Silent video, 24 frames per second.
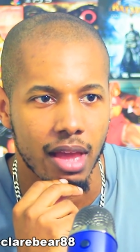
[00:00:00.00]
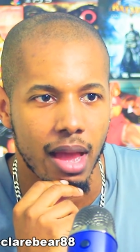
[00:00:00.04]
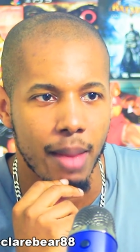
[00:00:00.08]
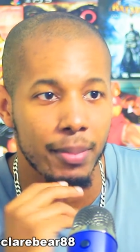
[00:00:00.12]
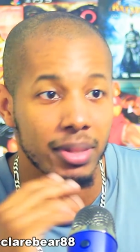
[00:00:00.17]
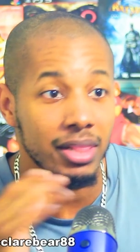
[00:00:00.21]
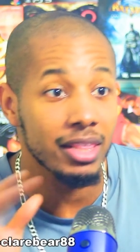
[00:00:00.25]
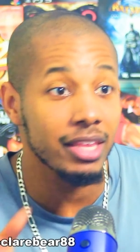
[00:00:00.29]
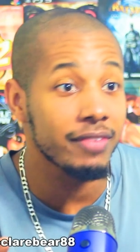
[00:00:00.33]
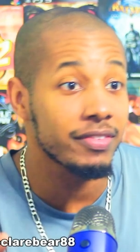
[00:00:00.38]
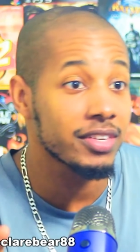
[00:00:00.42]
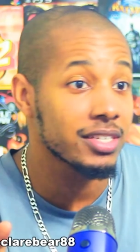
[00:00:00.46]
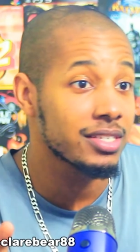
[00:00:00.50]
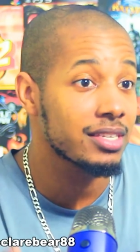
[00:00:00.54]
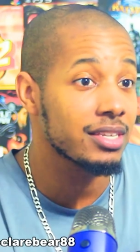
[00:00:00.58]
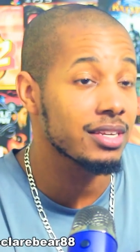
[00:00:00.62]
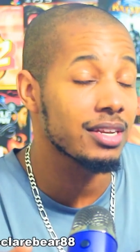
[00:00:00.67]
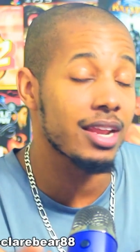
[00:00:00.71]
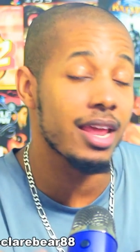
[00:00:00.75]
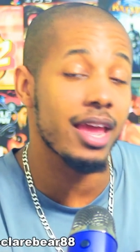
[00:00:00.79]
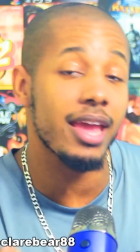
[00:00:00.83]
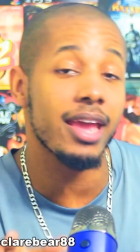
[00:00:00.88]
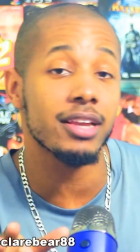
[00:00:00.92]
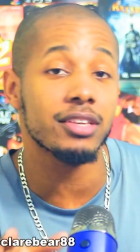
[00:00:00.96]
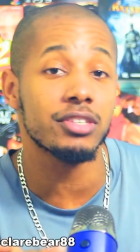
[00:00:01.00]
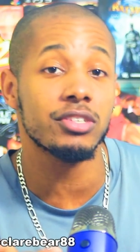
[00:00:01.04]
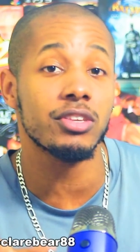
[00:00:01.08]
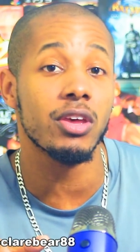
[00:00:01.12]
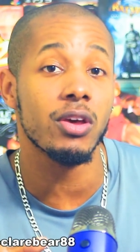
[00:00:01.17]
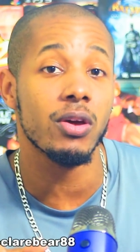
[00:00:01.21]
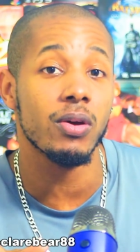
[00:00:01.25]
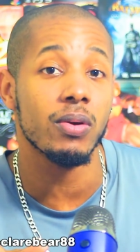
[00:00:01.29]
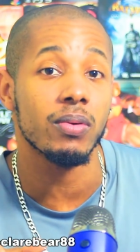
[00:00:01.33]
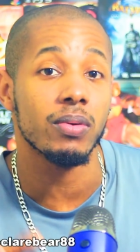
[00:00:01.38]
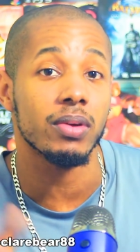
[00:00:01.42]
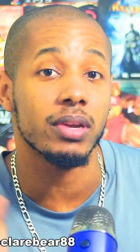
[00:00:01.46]
I'm gonna leave the singing to
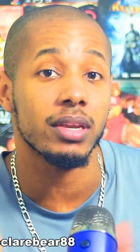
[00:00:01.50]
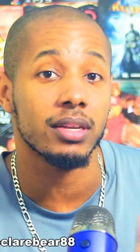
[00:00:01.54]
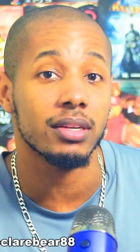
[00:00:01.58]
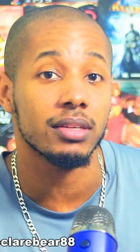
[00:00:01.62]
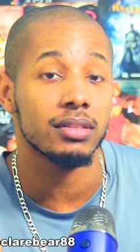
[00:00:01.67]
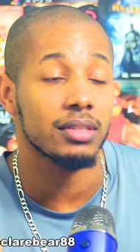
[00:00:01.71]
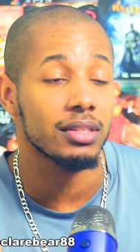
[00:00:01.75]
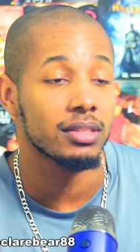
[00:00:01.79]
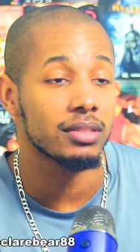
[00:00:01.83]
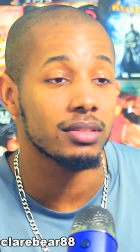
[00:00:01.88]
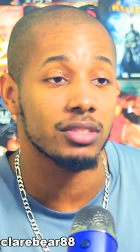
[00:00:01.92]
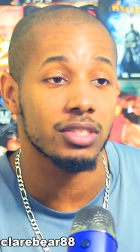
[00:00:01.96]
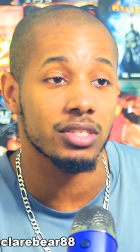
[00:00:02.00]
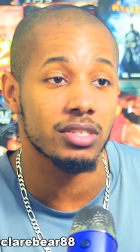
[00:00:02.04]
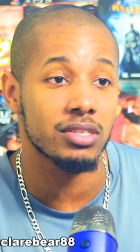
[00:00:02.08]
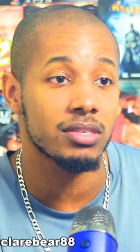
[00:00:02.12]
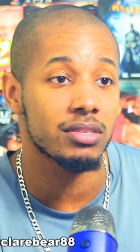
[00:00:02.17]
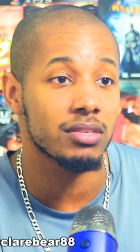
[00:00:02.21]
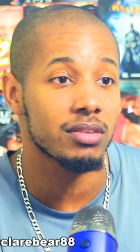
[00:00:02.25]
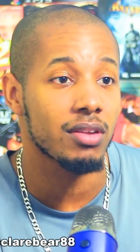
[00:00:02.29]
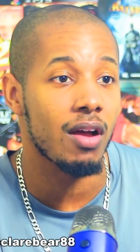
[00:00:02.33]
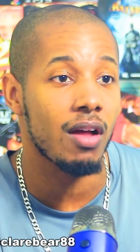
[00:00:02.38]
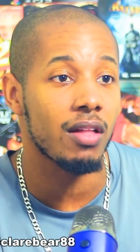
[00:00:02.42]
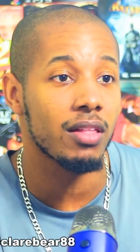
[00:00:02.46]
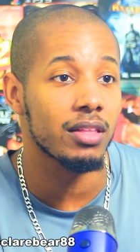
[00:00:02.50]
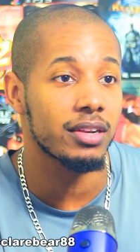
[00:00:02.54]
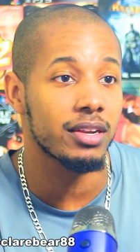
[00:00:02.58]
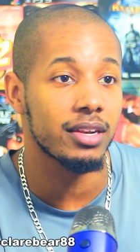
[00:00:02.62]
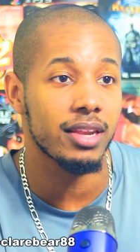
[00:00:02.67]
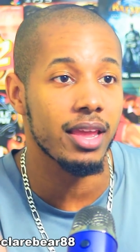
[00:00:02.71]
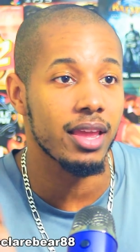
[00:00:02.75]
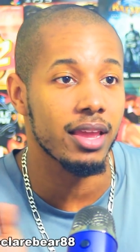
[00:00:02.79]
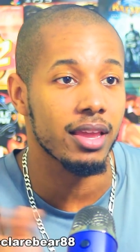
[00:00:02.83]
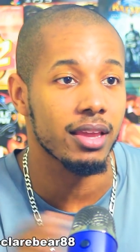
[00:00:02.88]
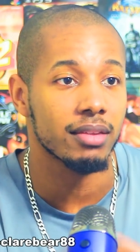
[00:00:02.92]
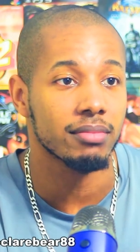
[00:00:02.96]
EXO and just call it
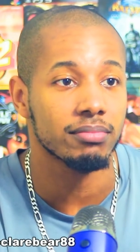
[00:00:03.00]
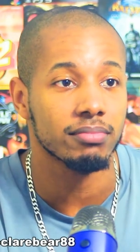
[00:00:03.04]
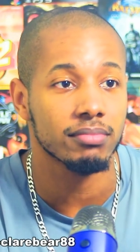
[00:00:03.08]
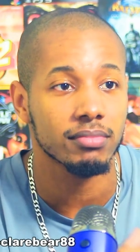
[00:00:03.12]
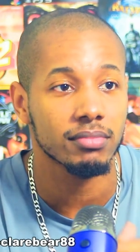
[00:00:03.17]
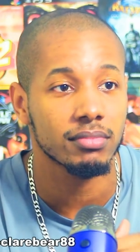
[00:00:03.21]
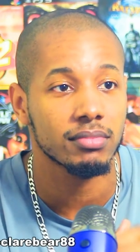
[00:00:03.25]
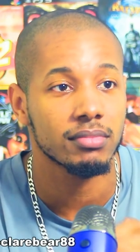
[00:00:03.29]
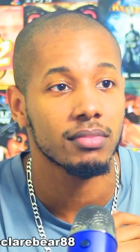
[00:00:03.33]
a day.